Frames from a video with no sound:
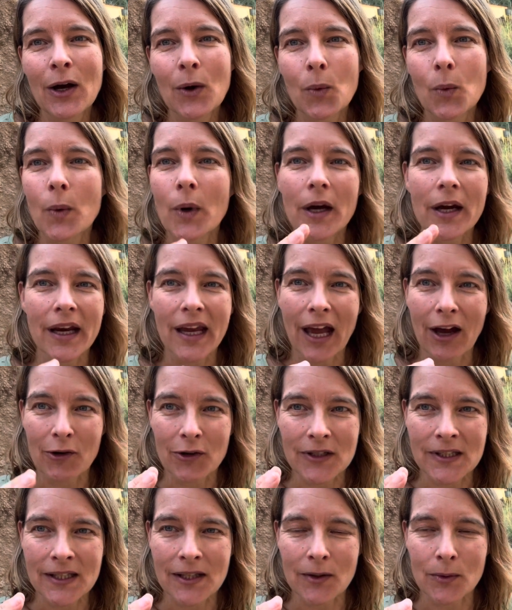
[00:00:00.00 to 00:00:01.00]
work
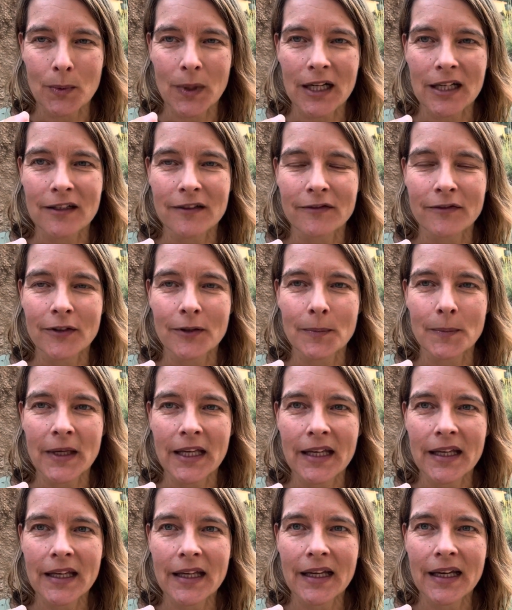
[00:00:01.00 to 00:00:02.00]
out so well for
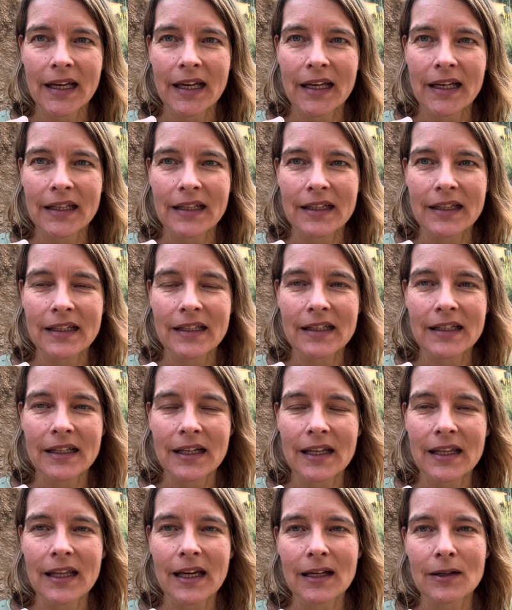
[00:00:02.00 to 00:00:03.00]
me. And
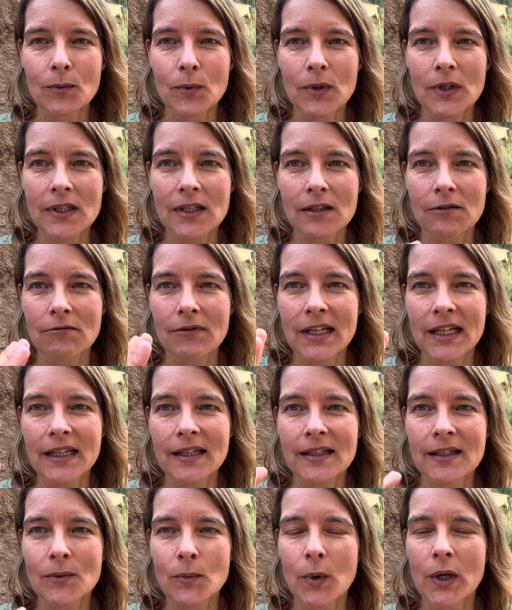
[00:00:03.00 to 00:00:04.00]
that was the
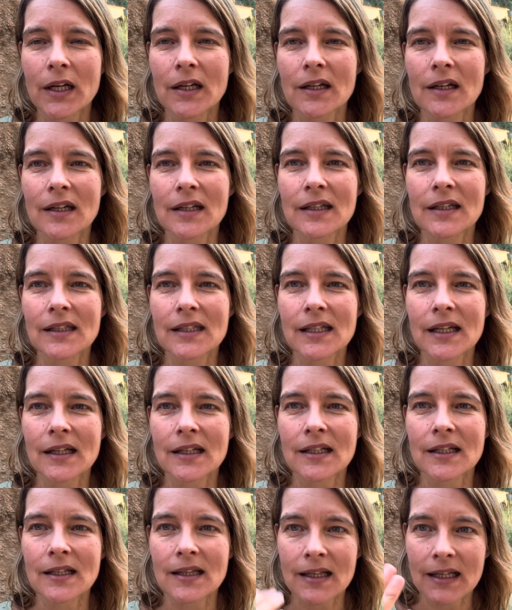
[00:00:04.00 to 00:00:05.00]
reason why I
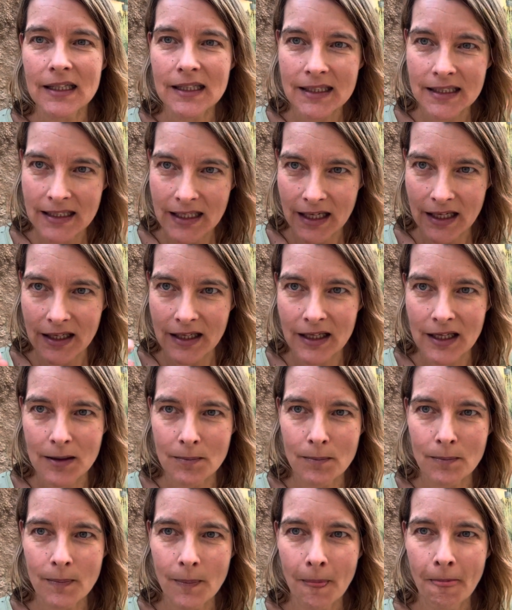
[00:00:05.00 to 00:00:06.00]
decided this
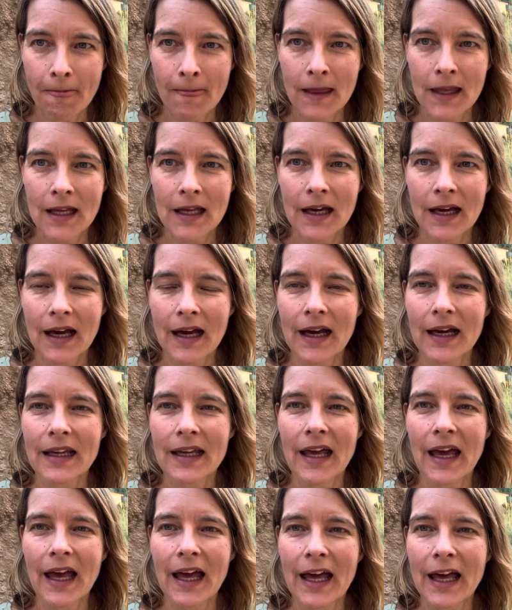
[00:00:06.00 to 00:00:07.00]
time I
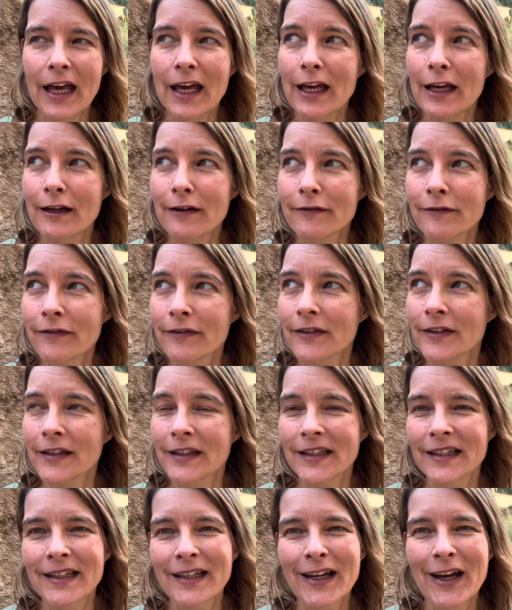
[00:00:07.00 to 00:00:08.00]
have
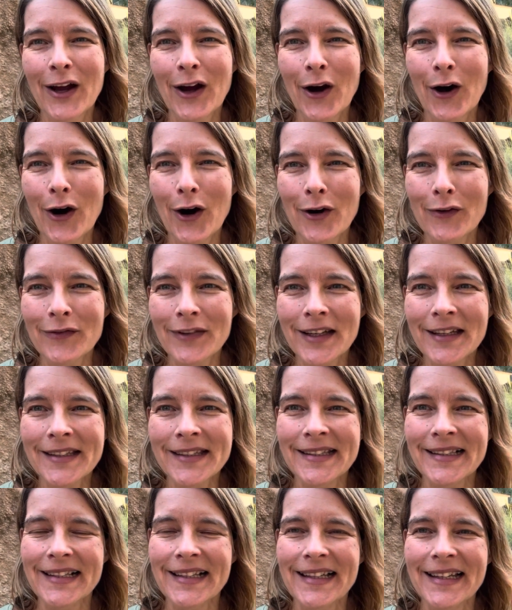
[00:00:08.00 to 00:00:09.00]

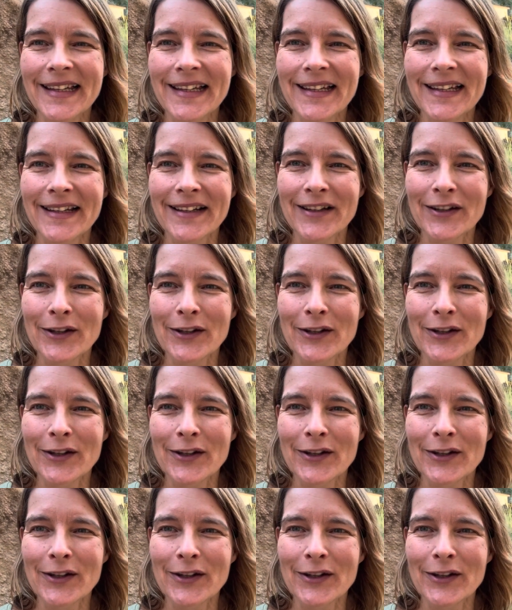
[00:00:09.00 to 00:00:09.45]
obviously